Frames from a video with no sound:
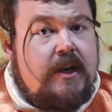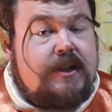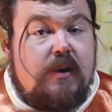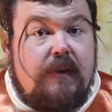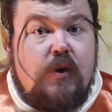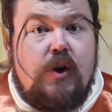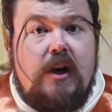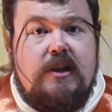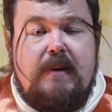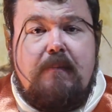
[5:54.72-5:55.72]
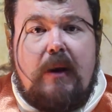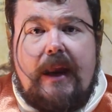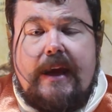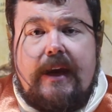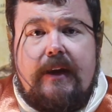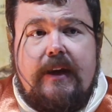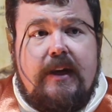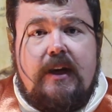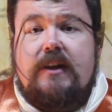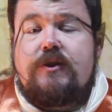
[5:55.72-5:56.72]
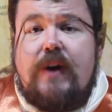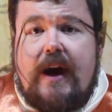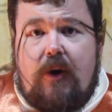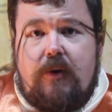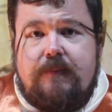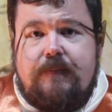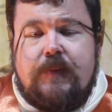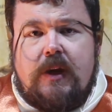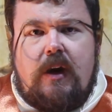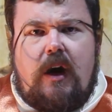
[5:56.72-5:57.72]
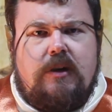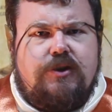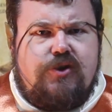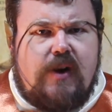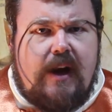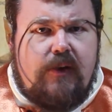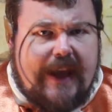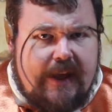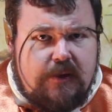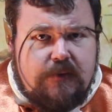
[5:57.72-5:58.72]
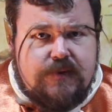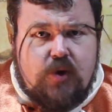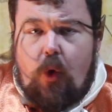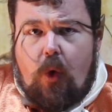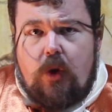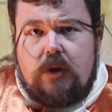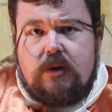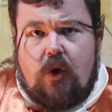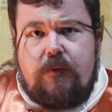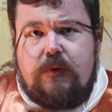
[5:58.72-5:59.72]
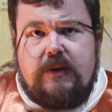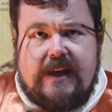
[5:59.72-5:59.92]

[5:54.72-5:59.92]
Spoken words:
So if you're going to be playing a drow, are drow elves all lawful